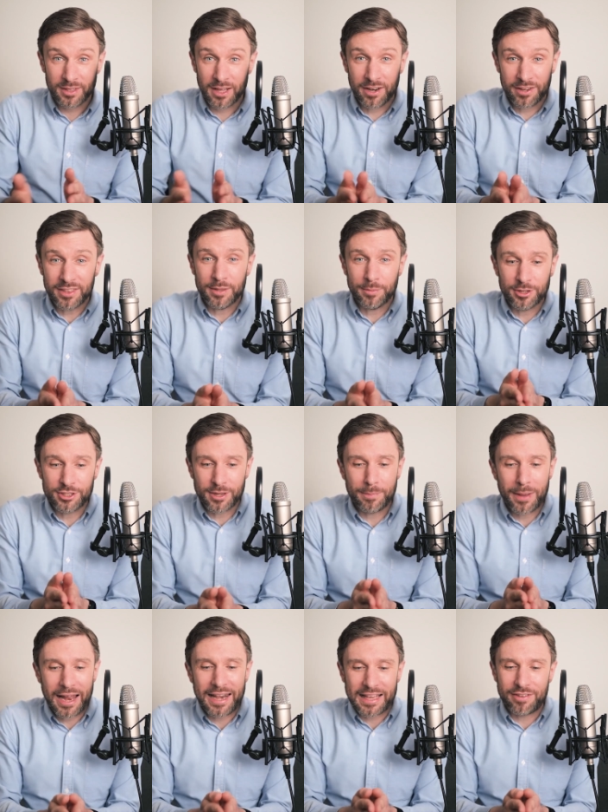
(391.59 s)
And I think the most
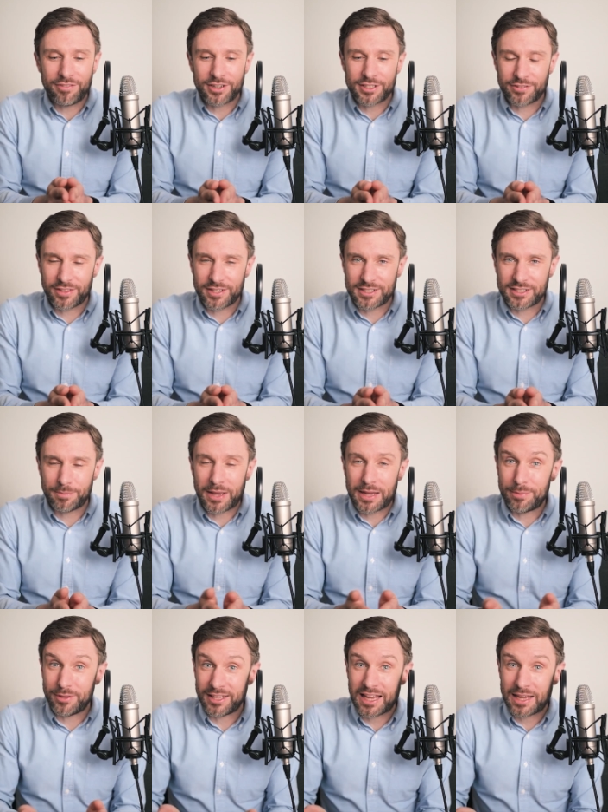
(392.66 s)
compelling evidence for this is a
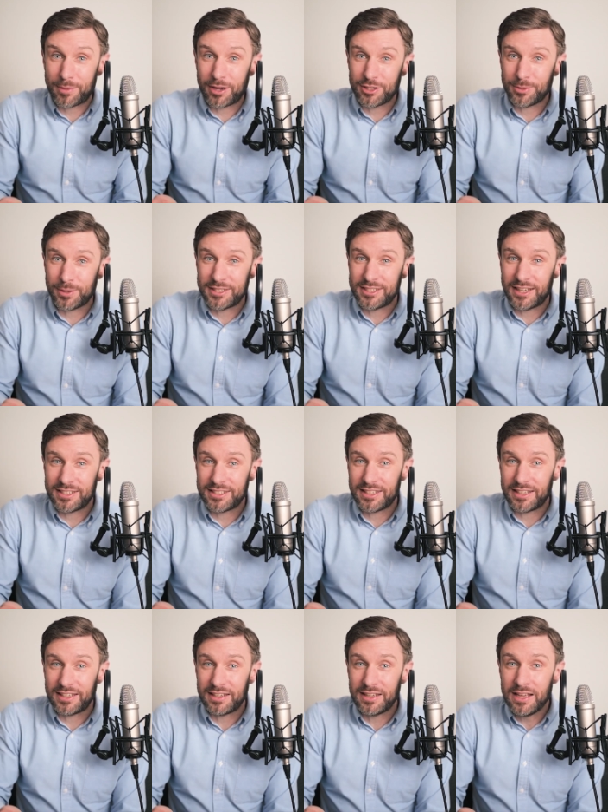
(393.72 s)
paper that came out in twenty
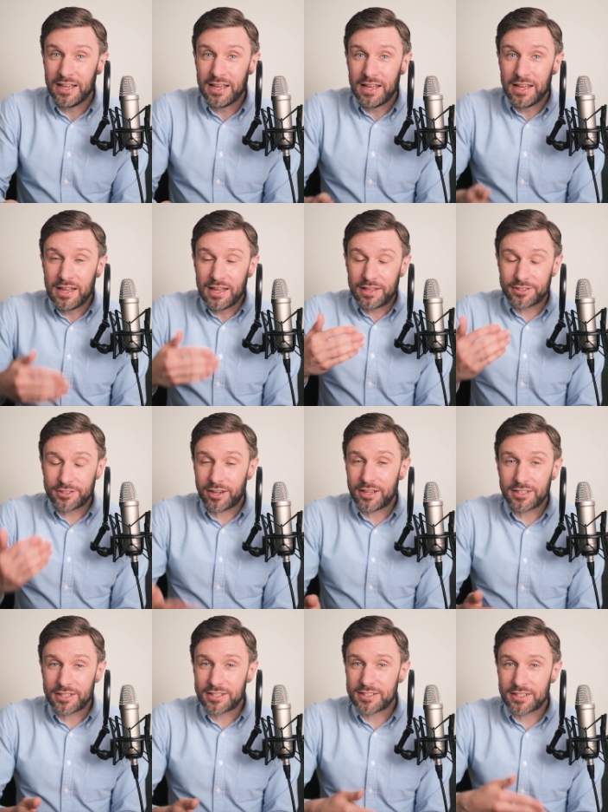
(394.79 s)
eighteen.
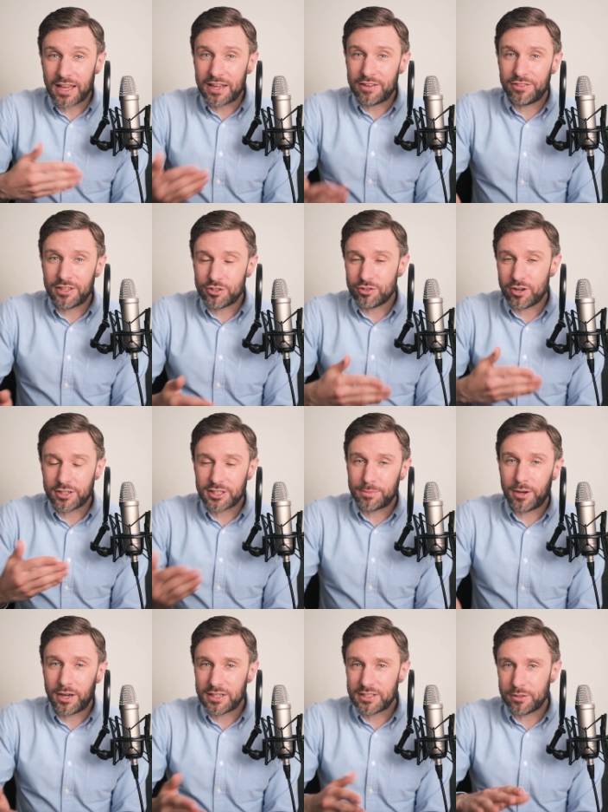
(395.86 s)
Scientists gave these drugs to
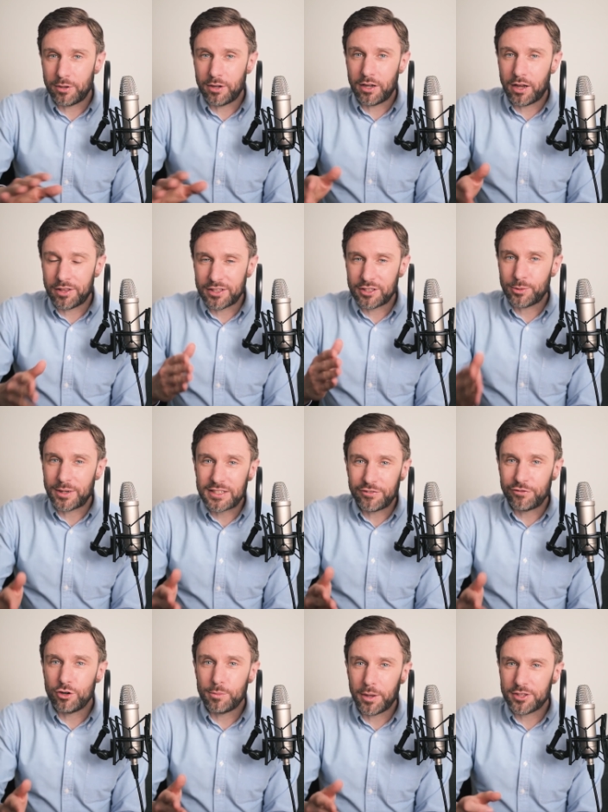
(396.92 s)
mice that were, I think,
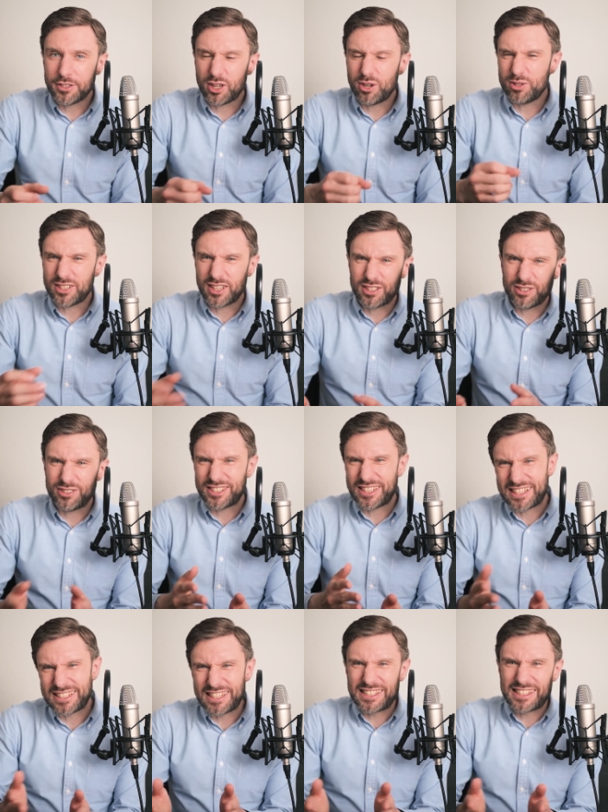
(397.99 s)
twenty-four months old, so that's sort of
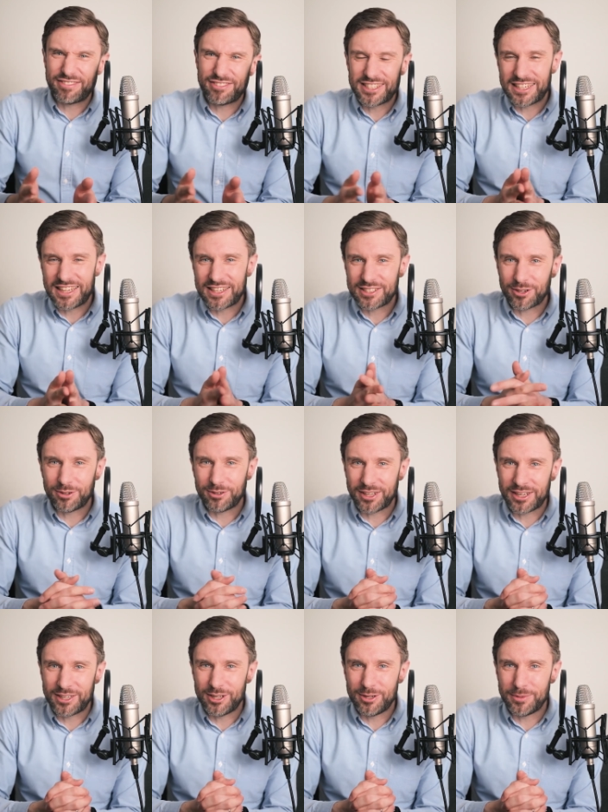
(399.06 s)
sixty, seventy years old
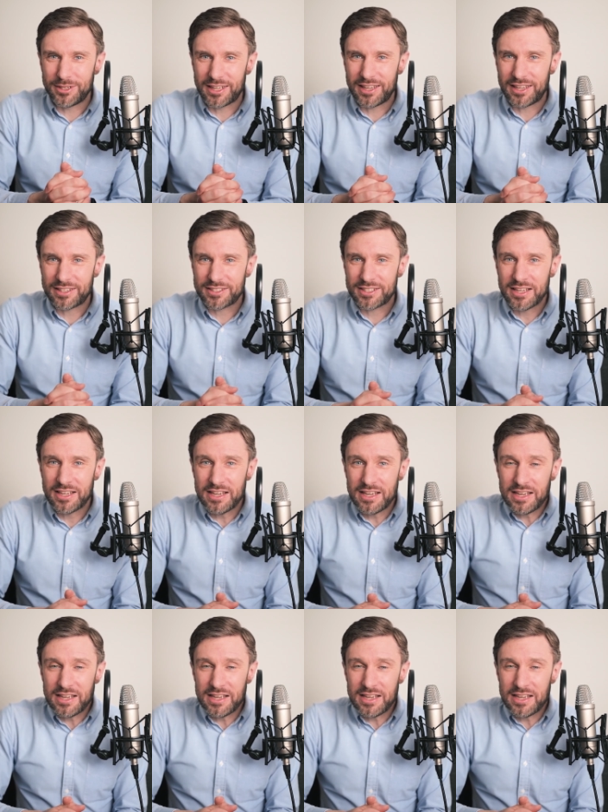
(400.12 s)
in human years.